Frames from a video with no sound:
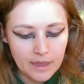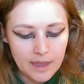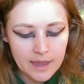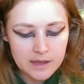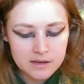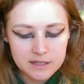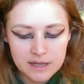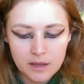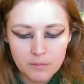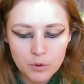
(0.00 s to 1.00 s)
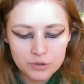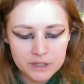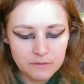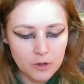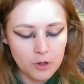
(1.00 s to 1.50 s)
And most
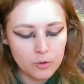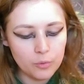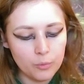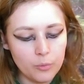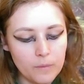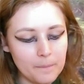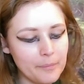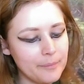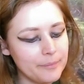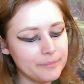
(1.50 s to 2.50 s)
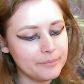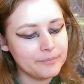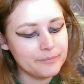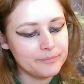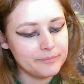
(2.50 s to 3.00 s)
of all,
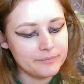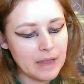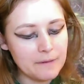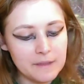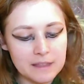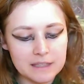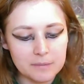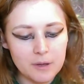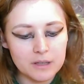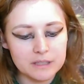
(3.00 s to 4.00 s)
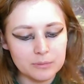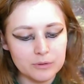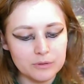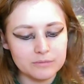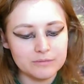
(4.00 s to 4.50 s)
I feel it's
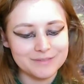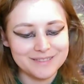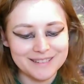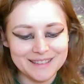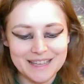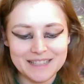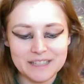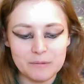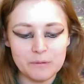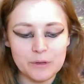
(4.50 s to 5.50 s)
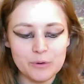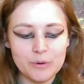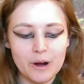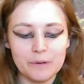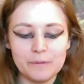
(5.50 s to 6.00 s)
possible that some of you
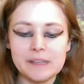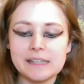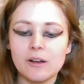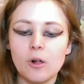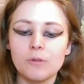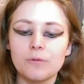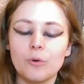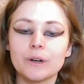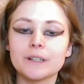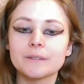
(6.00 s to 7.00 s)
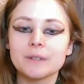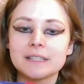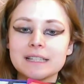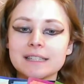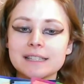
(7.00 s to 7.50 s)
are feeling all 4,
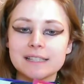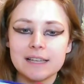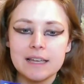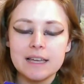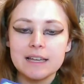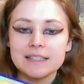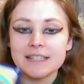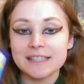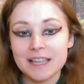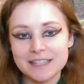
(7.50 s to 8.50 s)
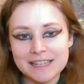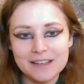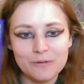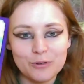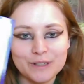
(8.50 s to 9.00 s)
because it's discussing,
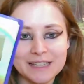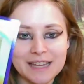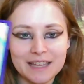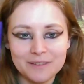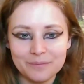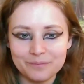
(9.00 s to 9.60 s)
of course, again,